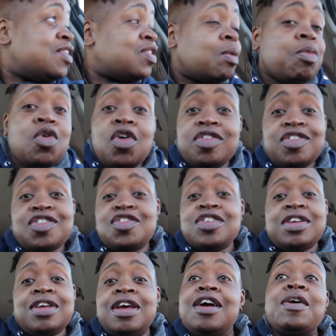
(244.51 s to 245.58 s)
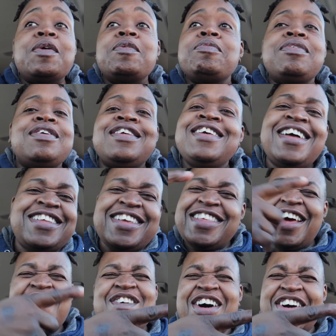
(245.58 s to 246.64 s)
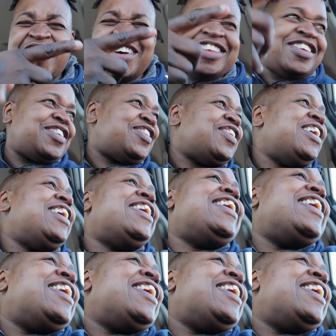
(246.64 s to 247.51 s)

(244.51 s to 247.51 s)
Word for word: So I'm across the street, yeah. I just gotta walk across the street.